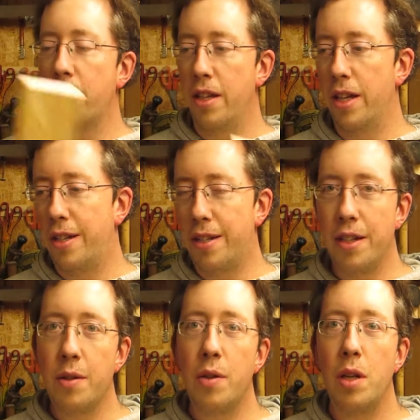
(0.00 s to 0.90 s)
that
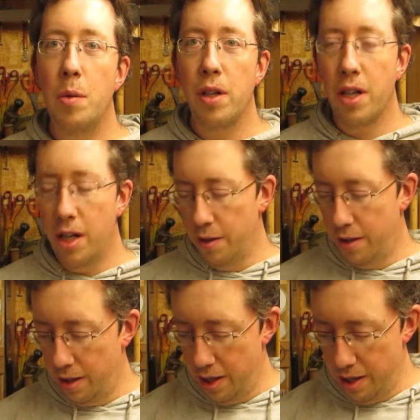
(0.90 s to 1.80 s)
didn't really work
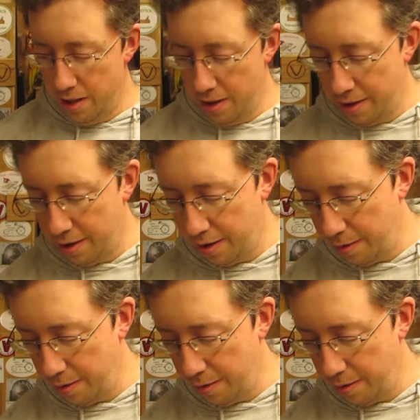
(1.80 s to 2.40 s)
out. And